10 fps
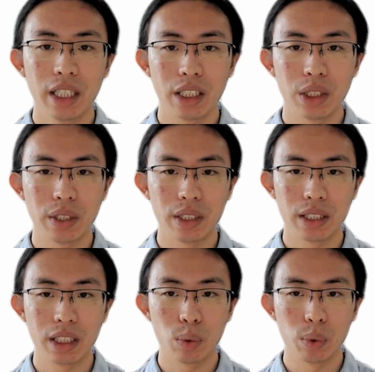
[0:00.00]
As you can
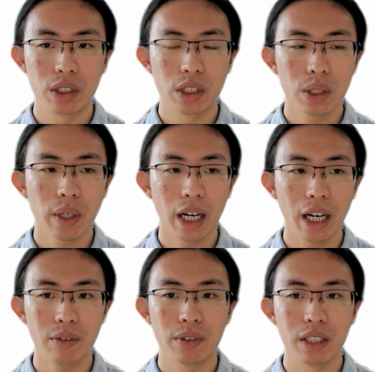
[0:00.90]
see, we still
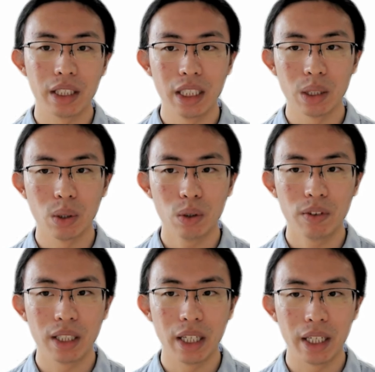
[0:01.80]
have the yellow
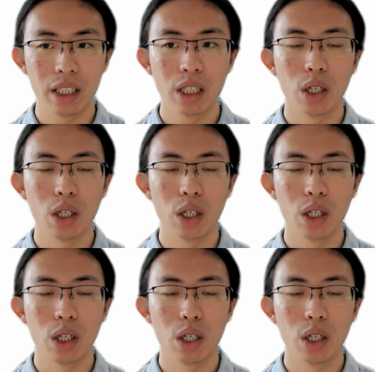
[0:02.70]
overlay